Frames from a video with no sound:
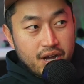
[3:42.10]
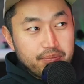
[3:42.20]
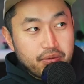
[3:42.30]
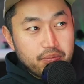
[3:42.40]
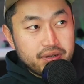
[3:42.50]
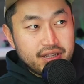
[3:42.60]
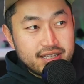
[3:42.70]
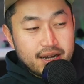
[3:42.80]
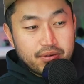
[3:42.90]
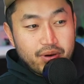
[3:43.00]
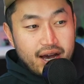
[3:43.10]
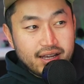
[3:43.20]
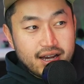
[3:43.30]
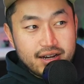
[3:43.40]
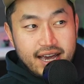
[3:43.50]
opened this up a while
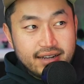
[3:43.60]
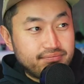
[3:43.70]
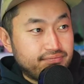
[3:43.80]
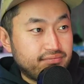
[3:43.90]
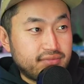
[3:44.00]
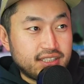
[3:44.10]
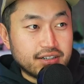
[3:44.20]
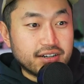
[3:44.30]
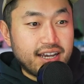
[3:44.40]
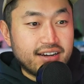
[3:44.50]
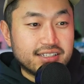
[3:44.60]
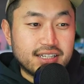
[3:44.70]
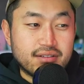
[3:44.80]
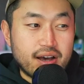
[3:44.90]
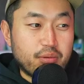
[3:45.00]
ago, and still here,
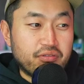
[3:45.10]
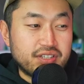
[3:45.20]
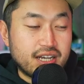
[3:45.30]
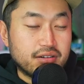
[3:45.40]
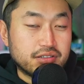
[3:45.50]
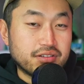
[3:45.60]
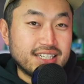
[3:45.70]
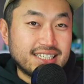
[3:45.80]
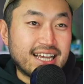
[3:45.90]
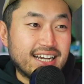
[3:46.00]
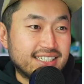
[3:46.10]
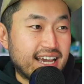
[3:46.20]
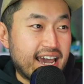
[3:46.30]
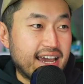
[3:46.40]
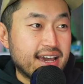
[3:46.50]
still available for sale. So this is
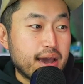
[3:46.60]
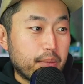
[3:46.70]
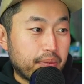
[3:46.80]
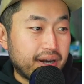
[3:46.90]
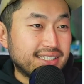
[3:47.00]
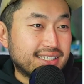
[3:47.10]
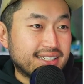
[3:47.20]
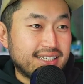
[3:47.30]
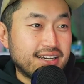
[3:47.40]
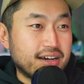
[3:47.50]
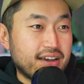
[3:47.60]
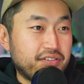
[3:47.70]
actually a pretty slick deal